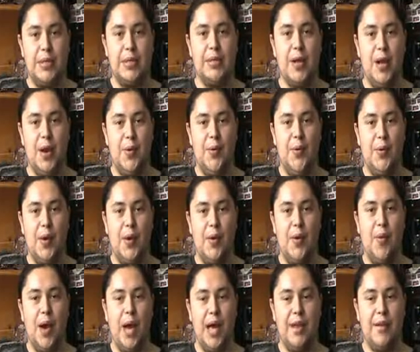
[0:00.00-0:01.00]
no wrong
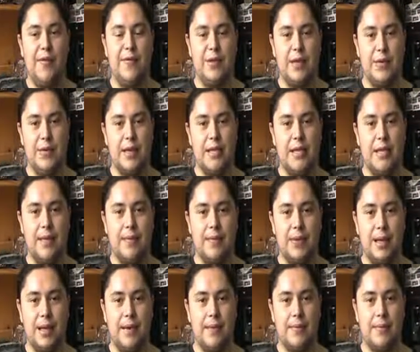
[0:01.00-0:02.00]
way of doing
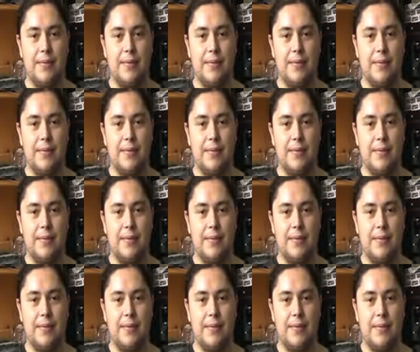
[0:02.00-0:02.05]
something